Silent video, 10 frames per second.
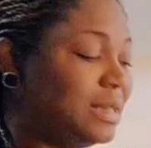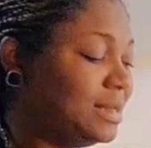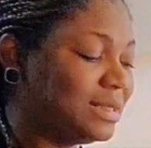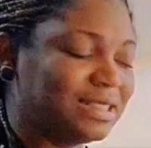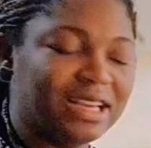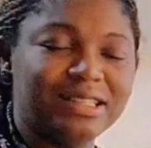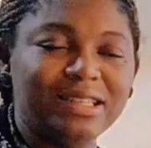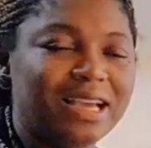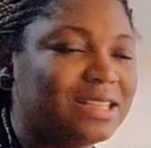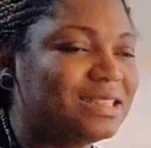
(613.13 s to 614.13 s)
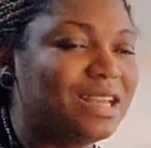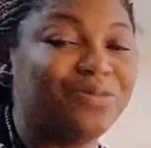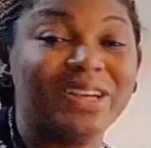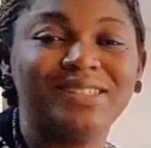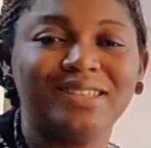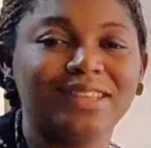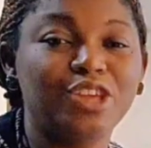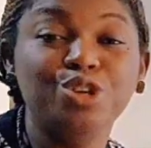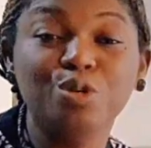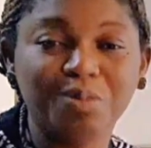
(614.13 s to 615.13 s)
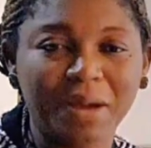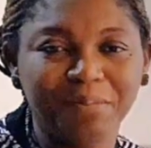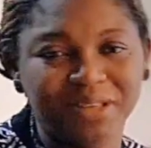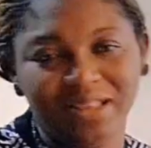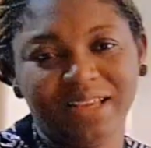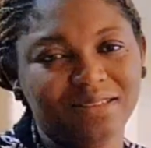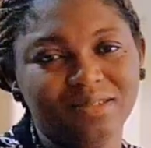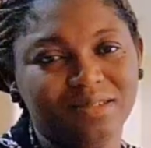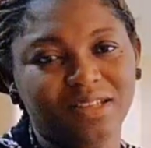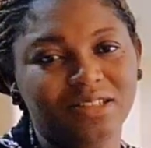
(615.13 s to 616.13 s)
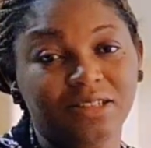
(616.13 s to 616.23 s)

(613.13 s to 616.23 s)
He said he has never seen a human being like this lady.